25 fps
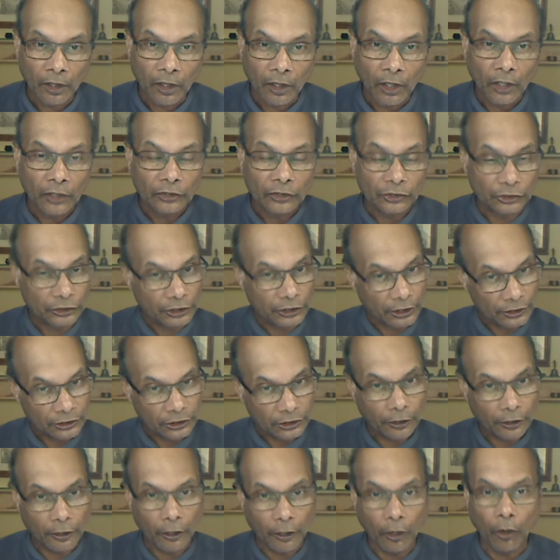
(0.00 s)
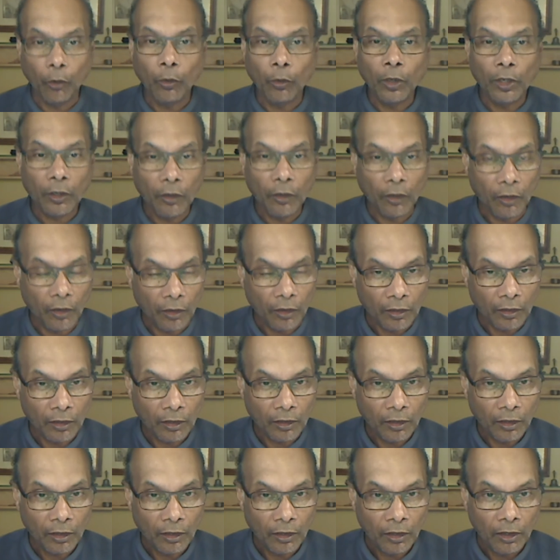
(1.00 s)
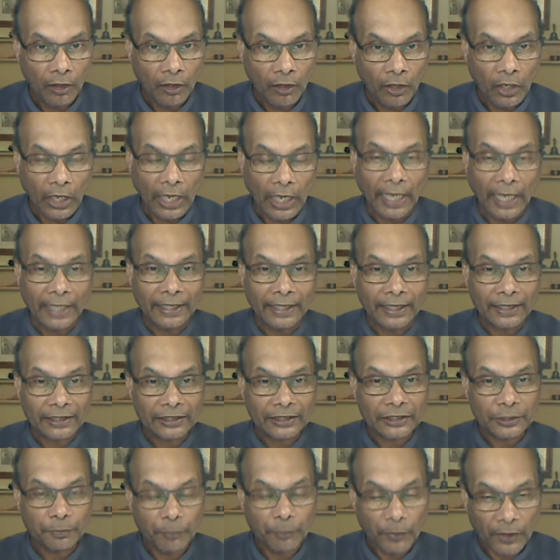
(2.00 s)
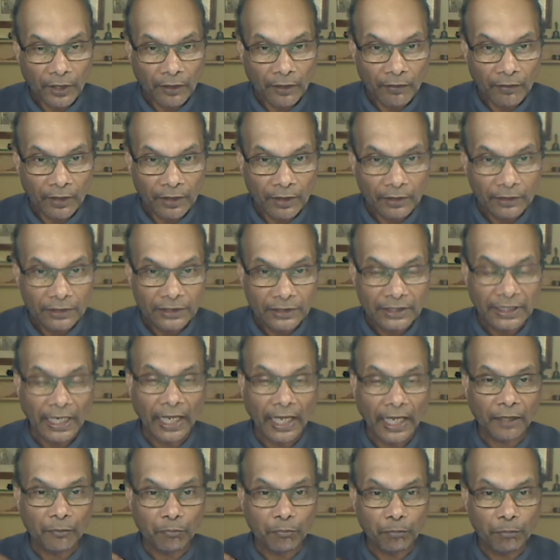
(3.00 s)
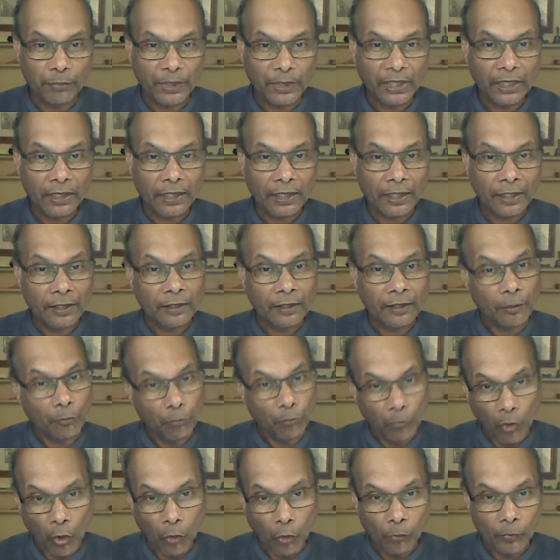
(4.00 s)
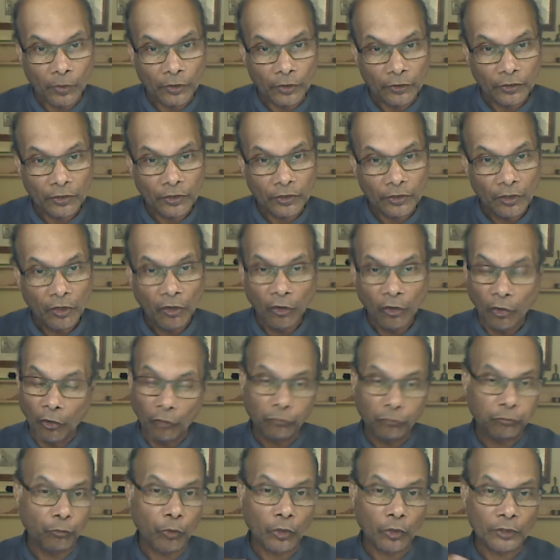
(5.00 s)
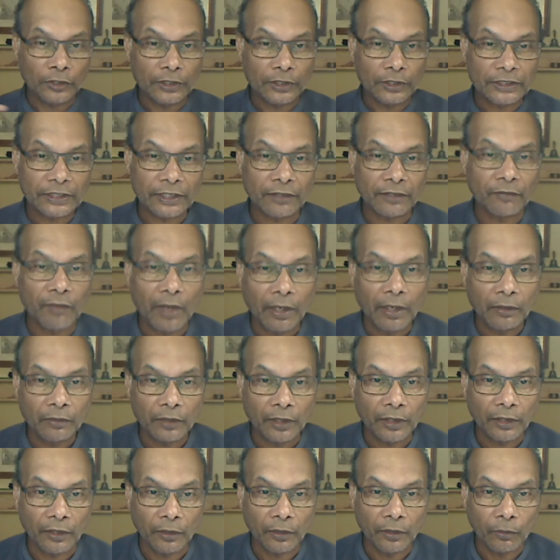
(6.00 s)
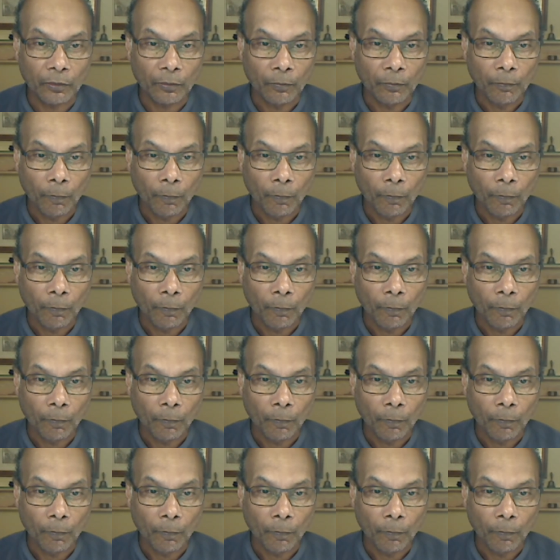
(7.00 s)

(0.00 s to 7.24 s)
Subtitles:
Just go along and experience and be in the moment of what is surrounding you.